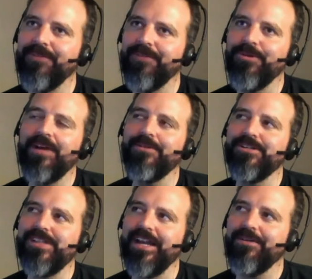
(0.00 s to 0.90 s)
when I would
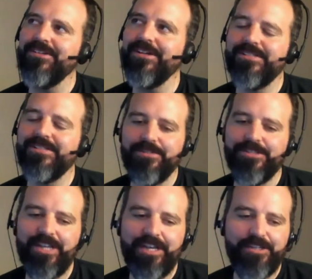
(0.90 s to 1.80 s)
use it, I would notice that
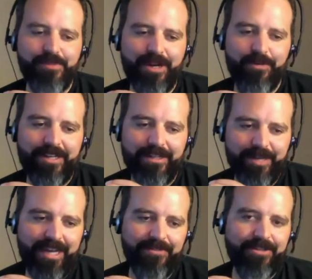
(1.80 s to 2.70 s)
would change my reading
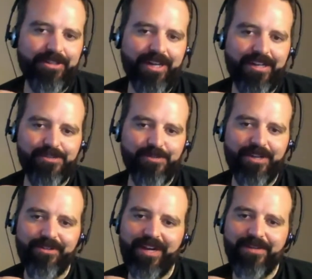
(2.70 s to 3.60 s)
behavior a lot as
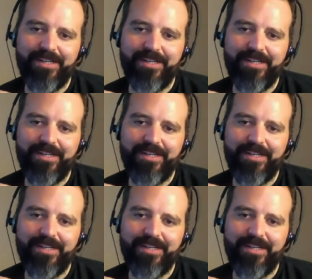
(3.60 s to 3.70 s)
well, right?